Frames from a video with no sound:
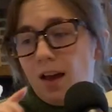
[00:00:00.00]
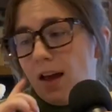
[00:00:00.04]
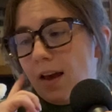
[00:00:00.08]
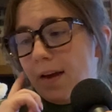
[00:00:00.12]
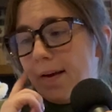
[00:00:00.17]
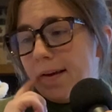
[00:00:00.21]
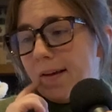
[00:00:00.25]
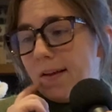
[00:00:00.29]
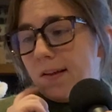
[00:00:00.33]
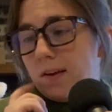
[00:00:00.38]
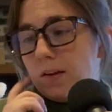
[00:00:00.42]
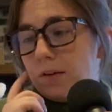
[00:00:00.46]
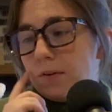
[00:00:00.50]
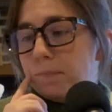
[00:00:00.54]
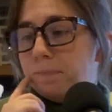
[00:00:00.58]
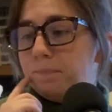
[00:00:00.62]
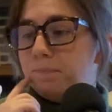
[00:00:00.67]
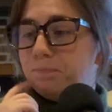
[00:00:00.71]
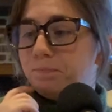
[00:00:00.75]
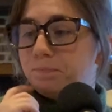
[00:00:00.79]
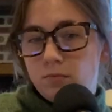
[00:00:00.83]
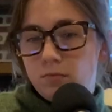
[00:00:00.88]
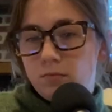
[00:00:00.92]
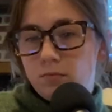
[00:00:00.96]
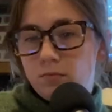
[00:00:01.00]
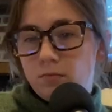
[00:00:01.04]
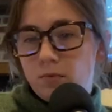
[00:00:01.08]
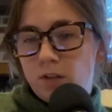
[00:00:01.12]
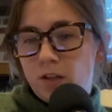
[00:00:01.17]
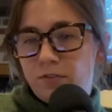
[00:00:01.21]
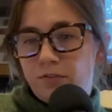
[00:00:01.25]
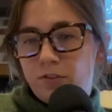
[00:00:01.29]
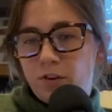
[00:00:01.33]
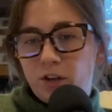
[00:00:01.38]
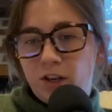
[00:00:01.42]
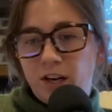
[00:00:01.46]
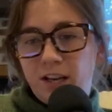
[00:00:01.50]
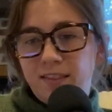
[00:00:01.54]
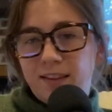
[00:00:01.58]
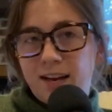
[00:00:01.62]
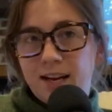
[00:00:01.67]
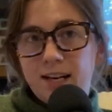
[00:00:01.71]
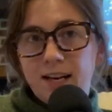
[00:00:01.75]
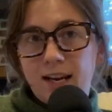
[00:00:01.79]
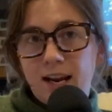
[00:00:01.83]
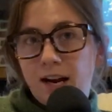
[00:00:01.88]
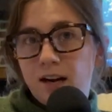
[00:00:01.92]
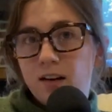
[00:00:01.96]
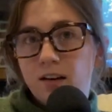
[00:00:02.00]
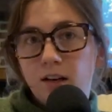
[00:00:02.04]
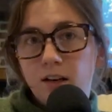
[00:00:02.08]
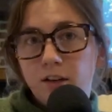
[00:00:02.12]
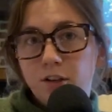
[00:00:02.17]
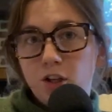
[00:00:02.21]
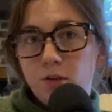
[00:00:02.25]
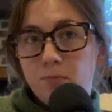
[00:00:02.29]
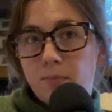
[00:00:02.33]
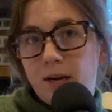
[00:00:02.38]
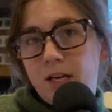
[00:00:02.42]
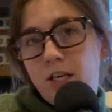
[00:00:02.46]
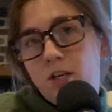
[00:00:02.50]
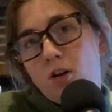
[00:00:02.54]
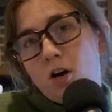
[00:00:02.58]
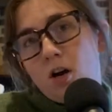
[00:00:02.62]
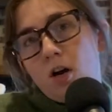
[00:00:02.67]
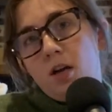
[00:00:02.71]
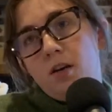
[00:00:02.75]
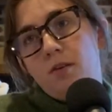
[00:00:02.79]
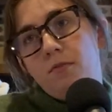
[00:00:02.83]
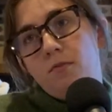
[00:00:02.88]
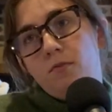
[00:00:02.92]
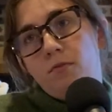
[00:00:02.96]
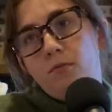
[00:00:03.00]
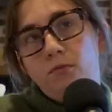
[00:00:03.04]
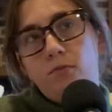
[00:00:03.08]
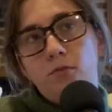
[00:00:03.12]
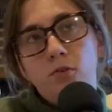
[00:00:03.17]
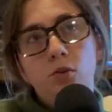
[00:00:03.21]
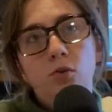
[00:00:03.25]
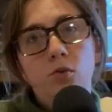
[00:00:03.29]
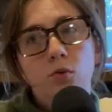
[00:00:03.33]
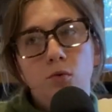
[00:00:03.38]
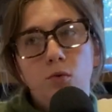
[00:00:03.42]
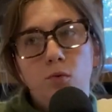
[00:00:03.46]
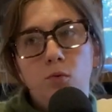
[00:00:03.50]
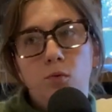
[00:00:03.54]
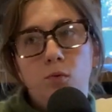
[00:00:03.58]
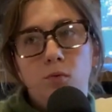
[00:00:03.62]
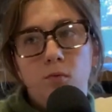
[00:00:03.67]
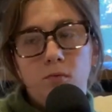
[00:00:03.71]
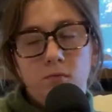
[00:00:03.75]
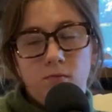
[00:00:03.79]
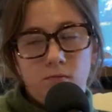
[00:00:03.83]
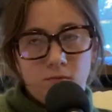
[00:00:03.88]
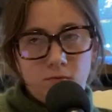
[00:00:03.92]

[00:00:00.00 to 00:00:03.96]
And if you're in that era, you might not view